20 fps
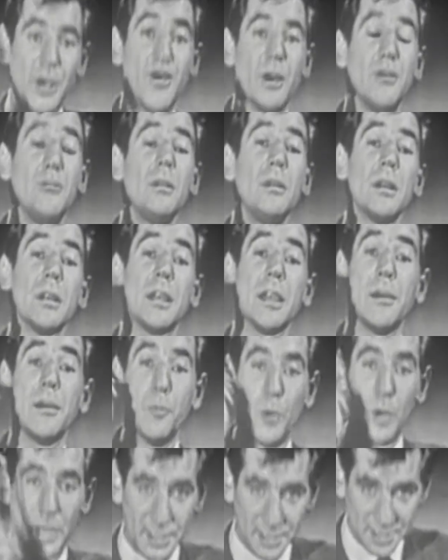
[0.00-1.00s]
know,
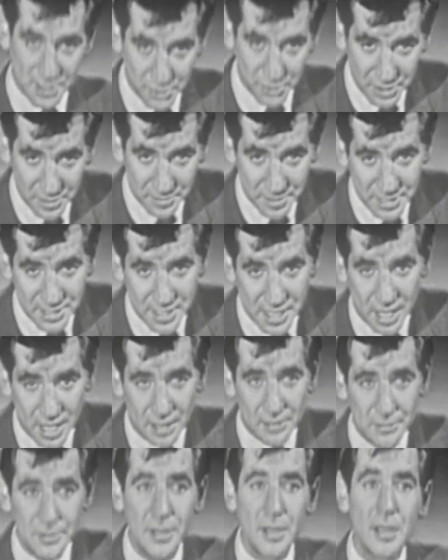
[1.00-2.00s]
again, 1 is going to be
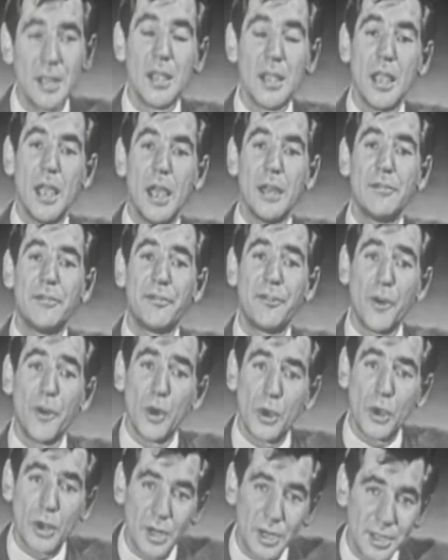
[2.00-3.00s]
down, and
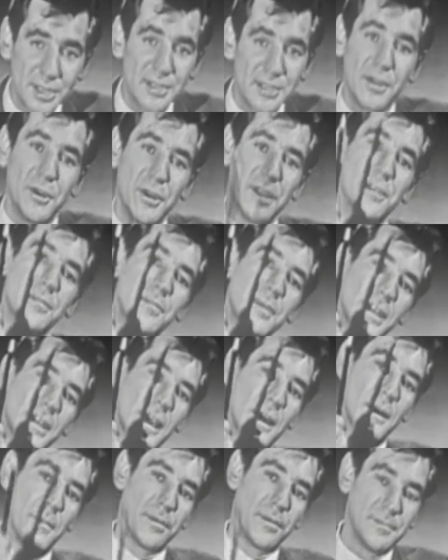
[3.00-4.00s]
4 is going to
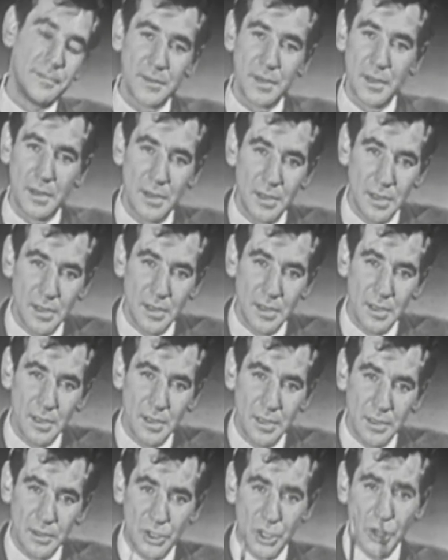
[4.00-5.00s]
be up.
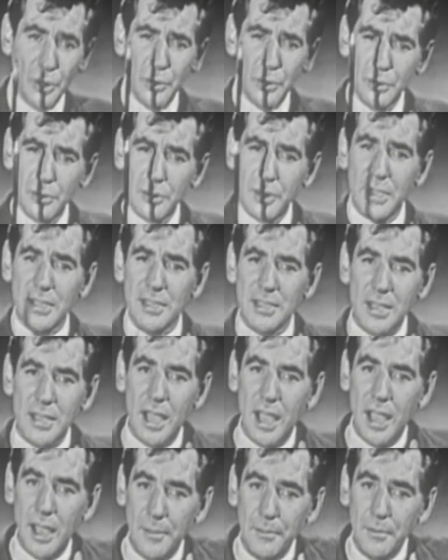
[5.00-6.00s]
2 this
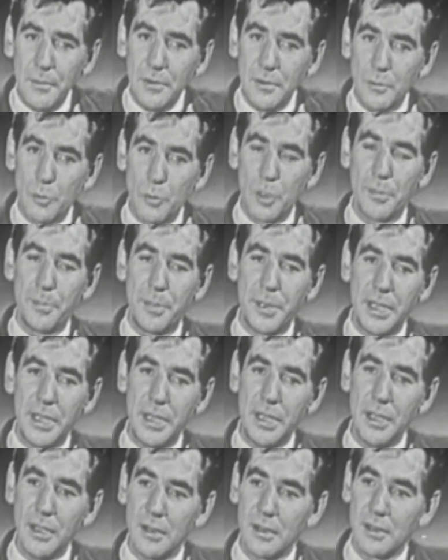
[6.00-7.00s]
time will
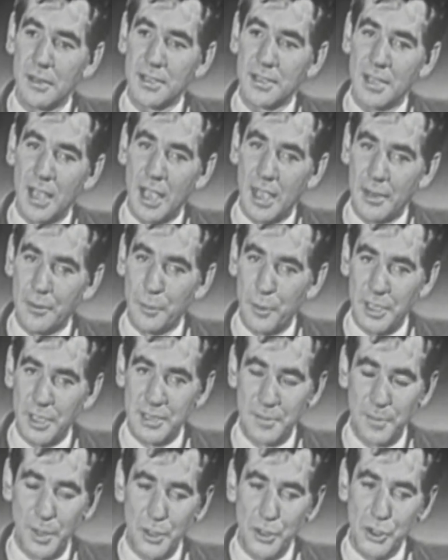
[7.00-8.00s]
be a
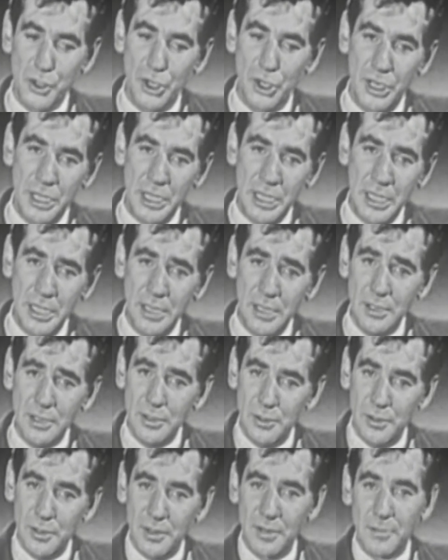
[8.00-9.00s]
sideways motion
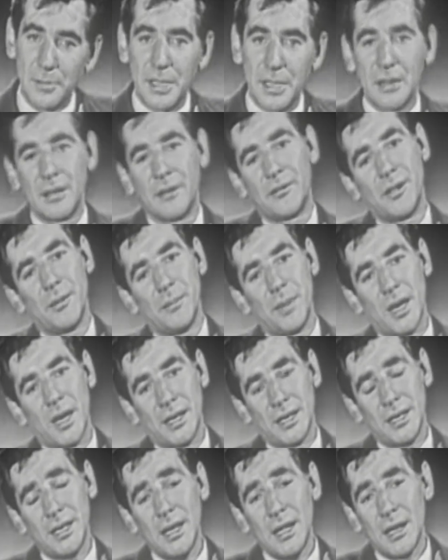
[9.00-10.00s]
in toward the middle of the
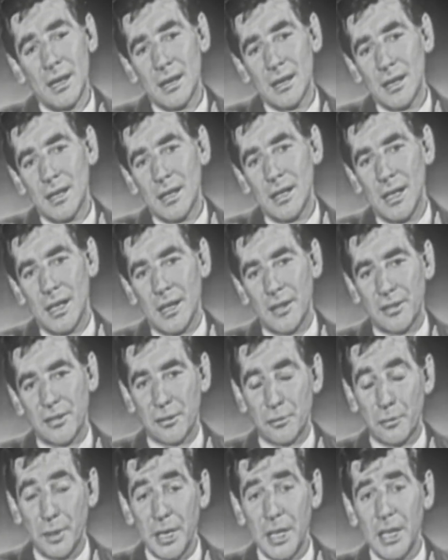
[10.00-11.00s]
body,
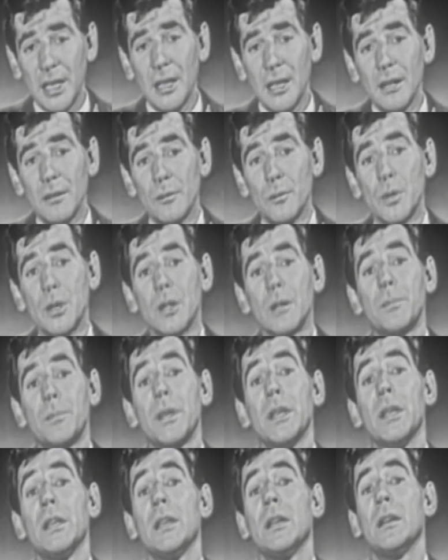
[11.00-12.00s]
and 3 will
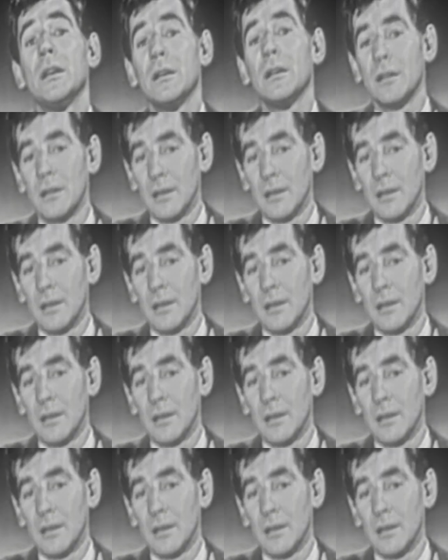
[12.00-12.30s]
be